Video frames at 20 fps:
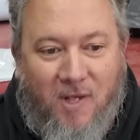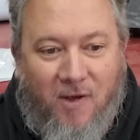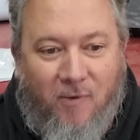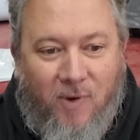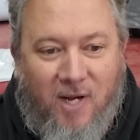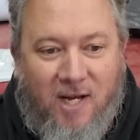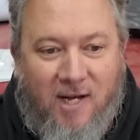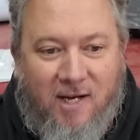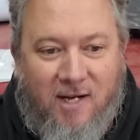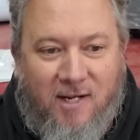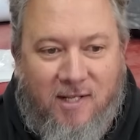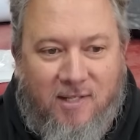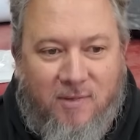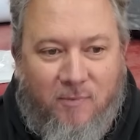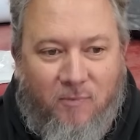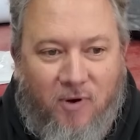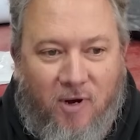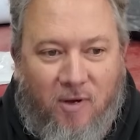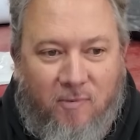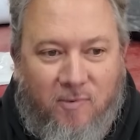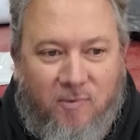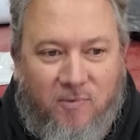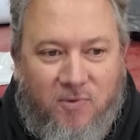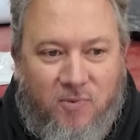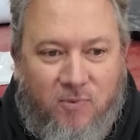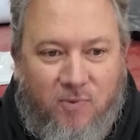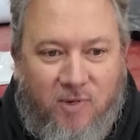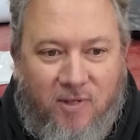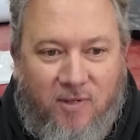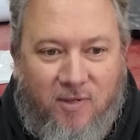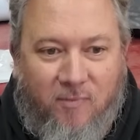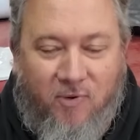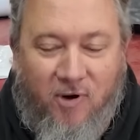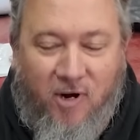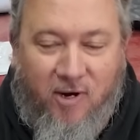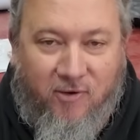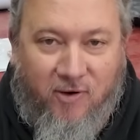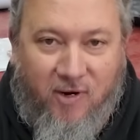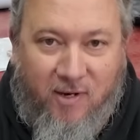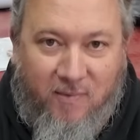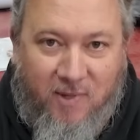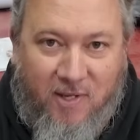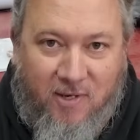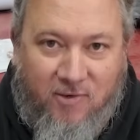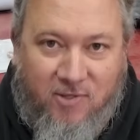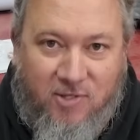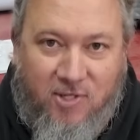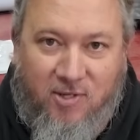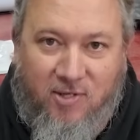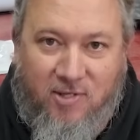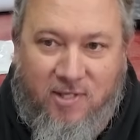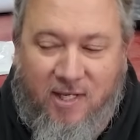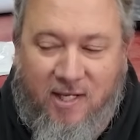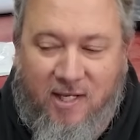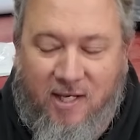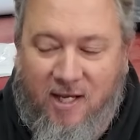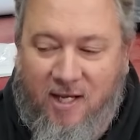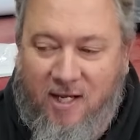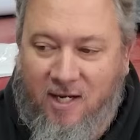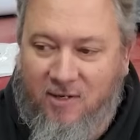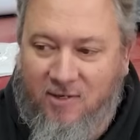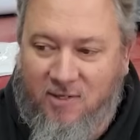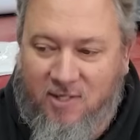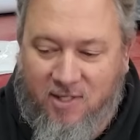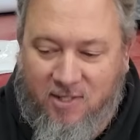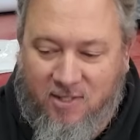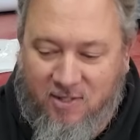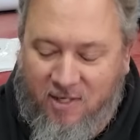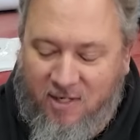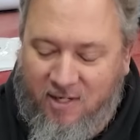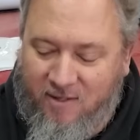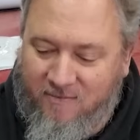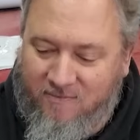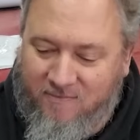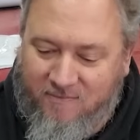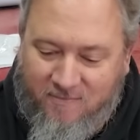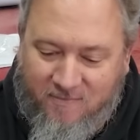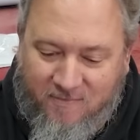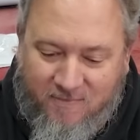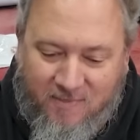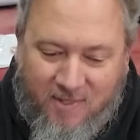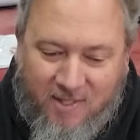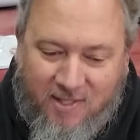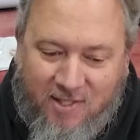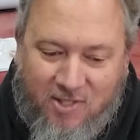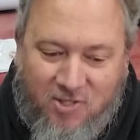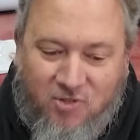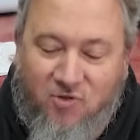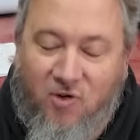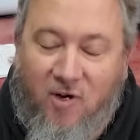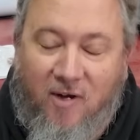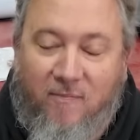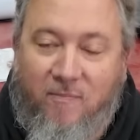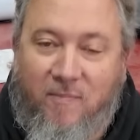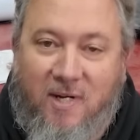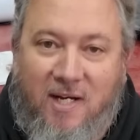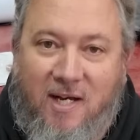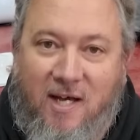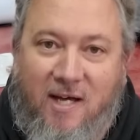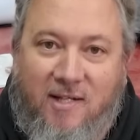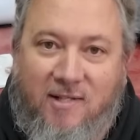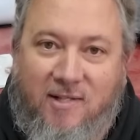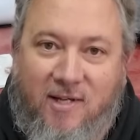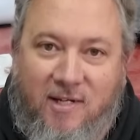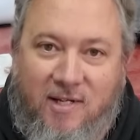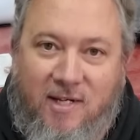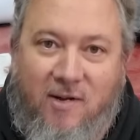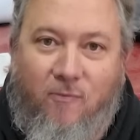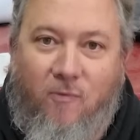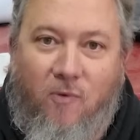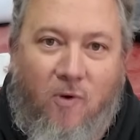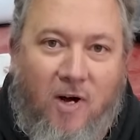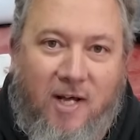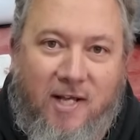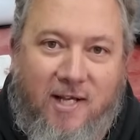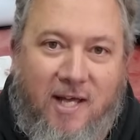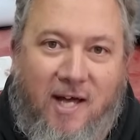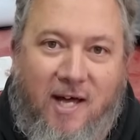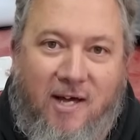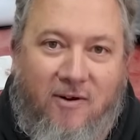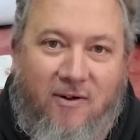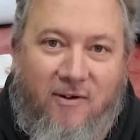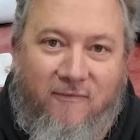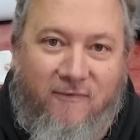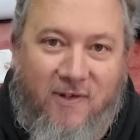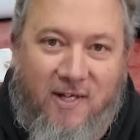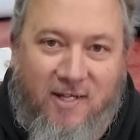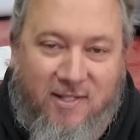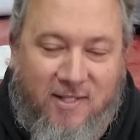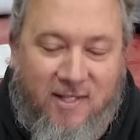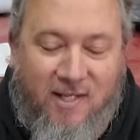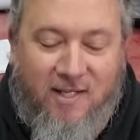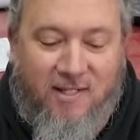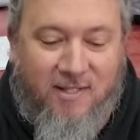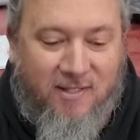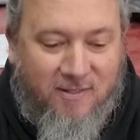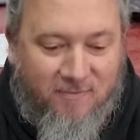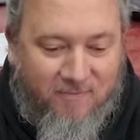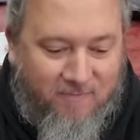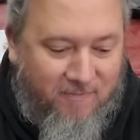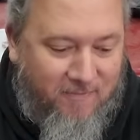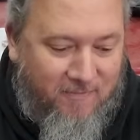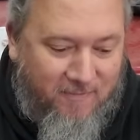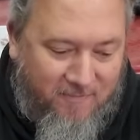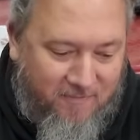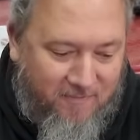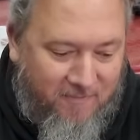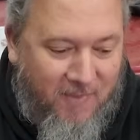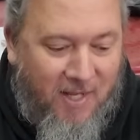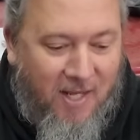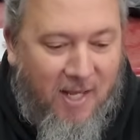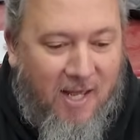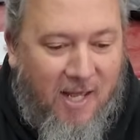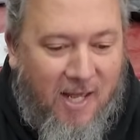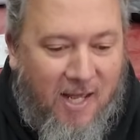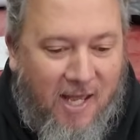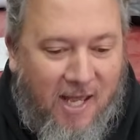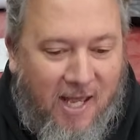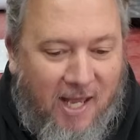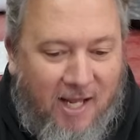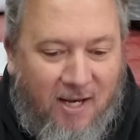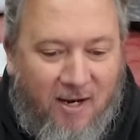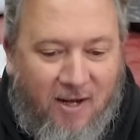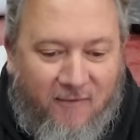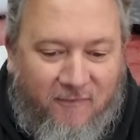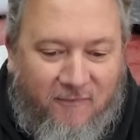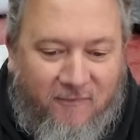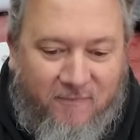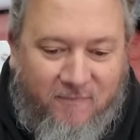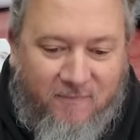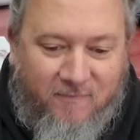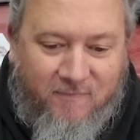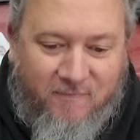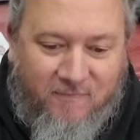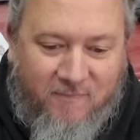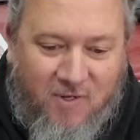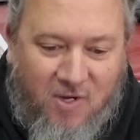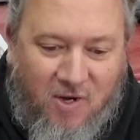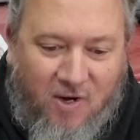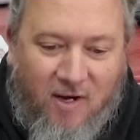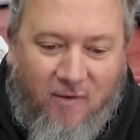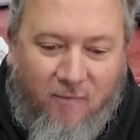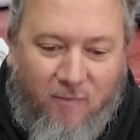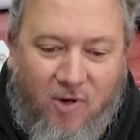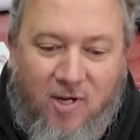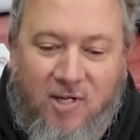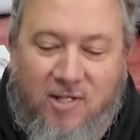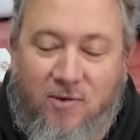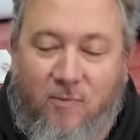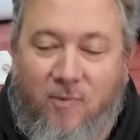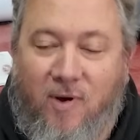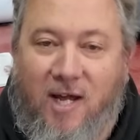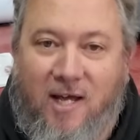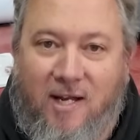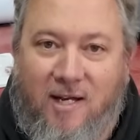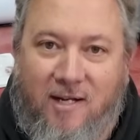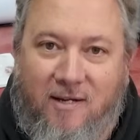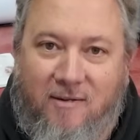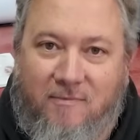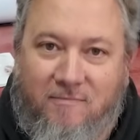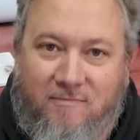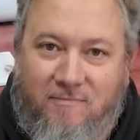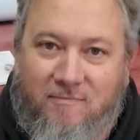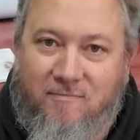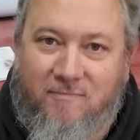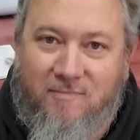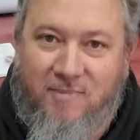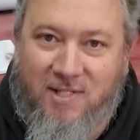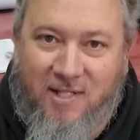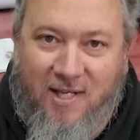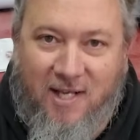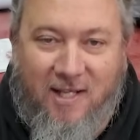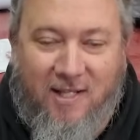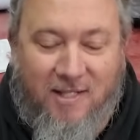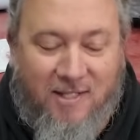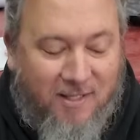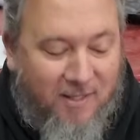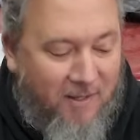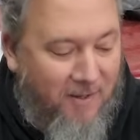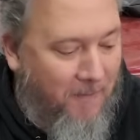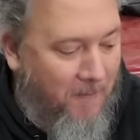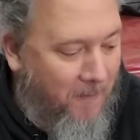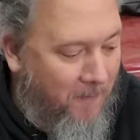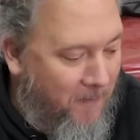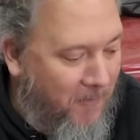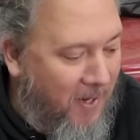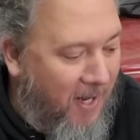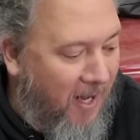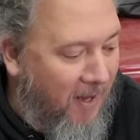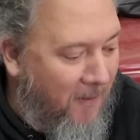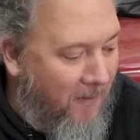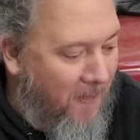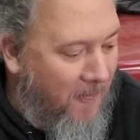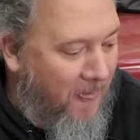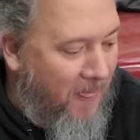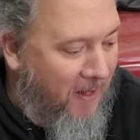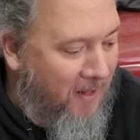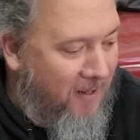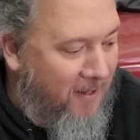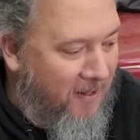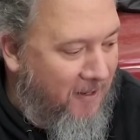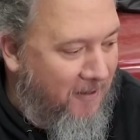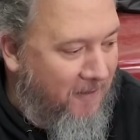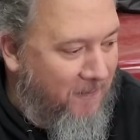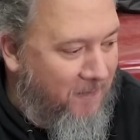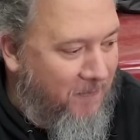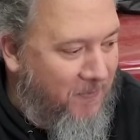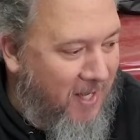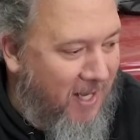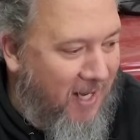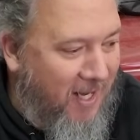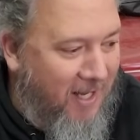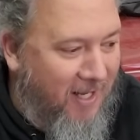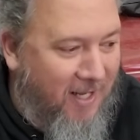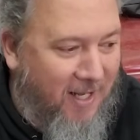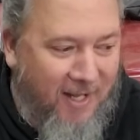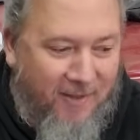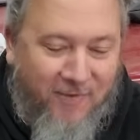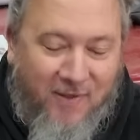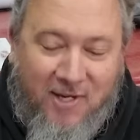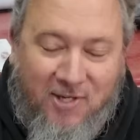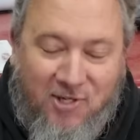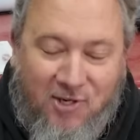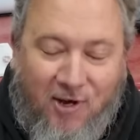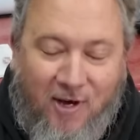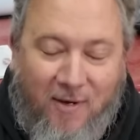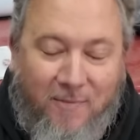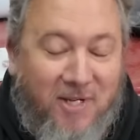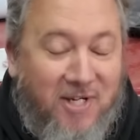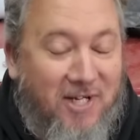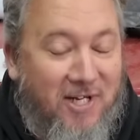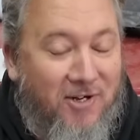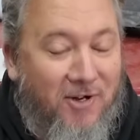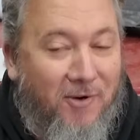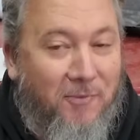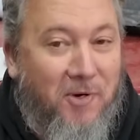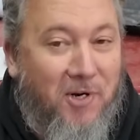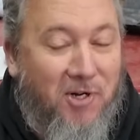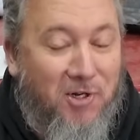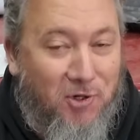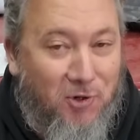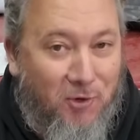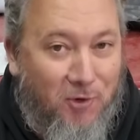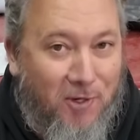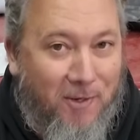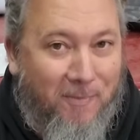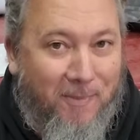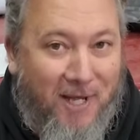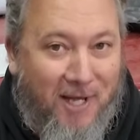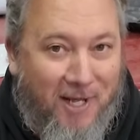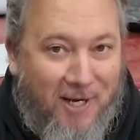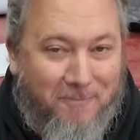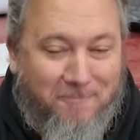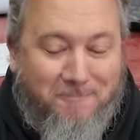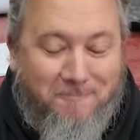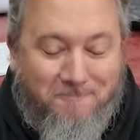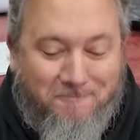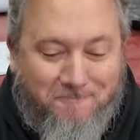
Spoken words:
ran into some problems with the program that I was using, and I was just like, this is driving me nuts. Why can't I fix this? And I've kind of worked around it since, but yeah, at that time I did not want to talk about it.